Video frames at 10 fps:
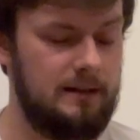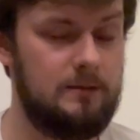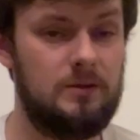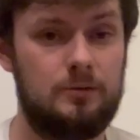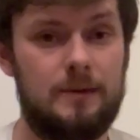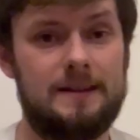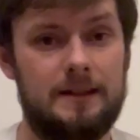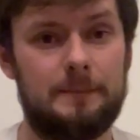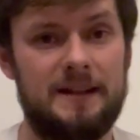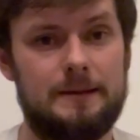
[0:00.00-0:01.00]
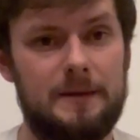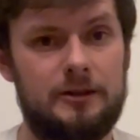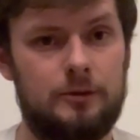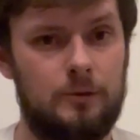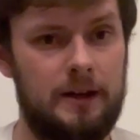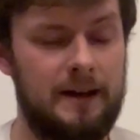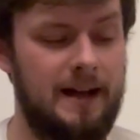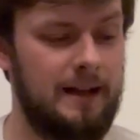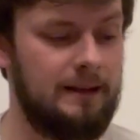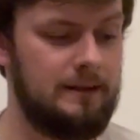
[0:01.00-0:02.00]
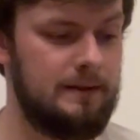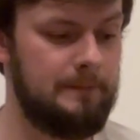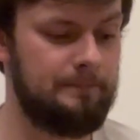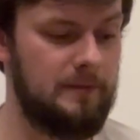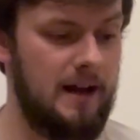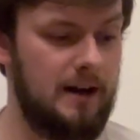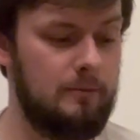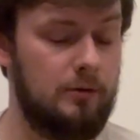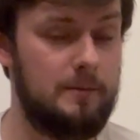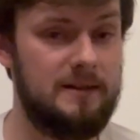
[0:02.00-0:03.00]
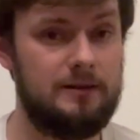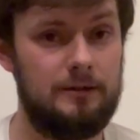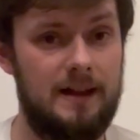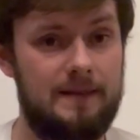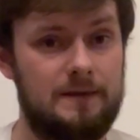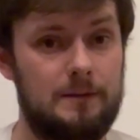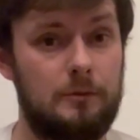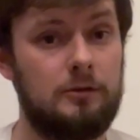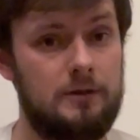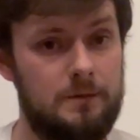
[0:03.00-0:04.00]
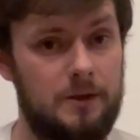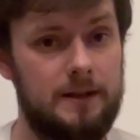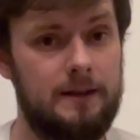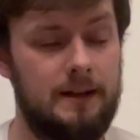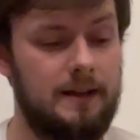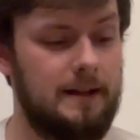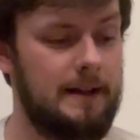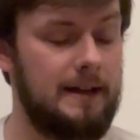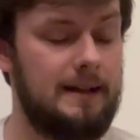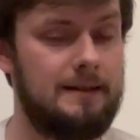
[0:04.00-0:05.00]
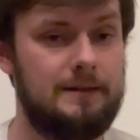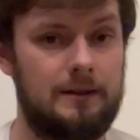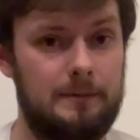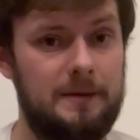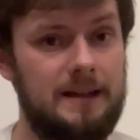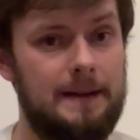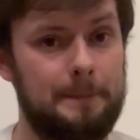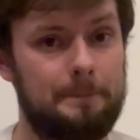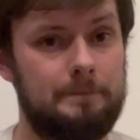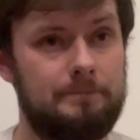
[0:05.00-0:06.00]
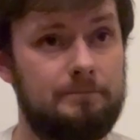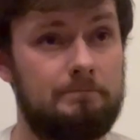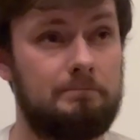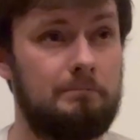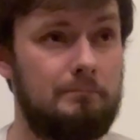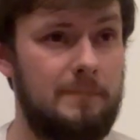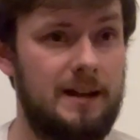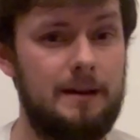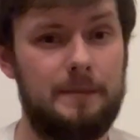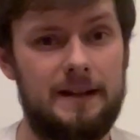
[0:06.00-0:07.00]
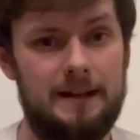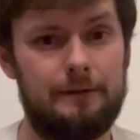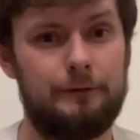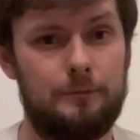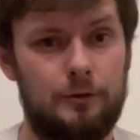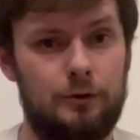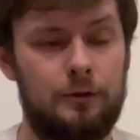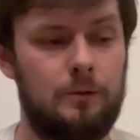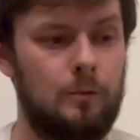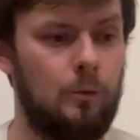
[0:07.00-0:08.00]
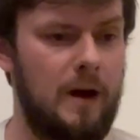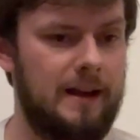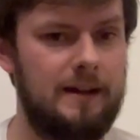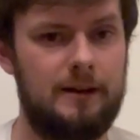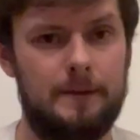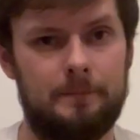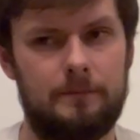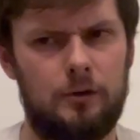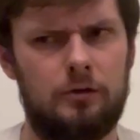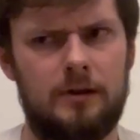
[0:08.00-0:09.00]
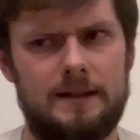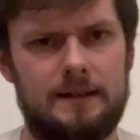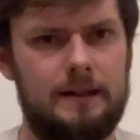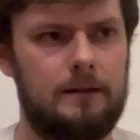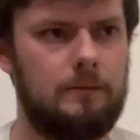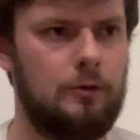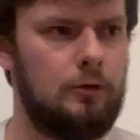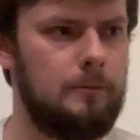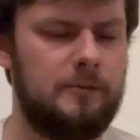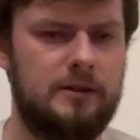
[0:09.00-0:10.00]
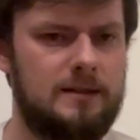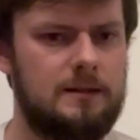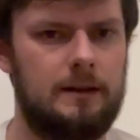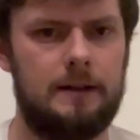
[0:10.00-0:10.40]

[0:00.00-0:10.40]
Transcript: was always going to be a special one, and I can promise you that tomorrow's one is going to be maybe even more wackier or crazier, or just